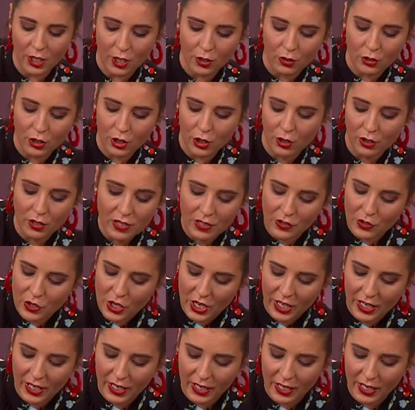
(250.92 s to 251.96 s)
you know, chunks of
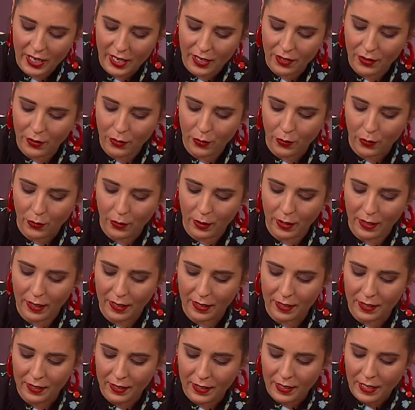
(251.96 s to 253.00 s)
chicken
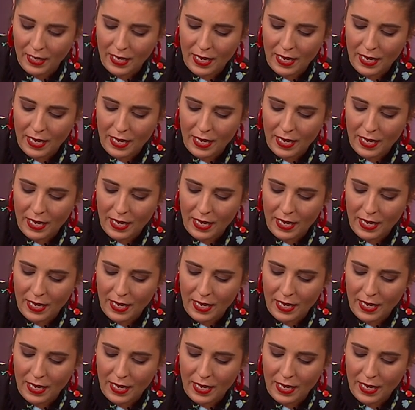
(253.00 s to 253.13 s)
or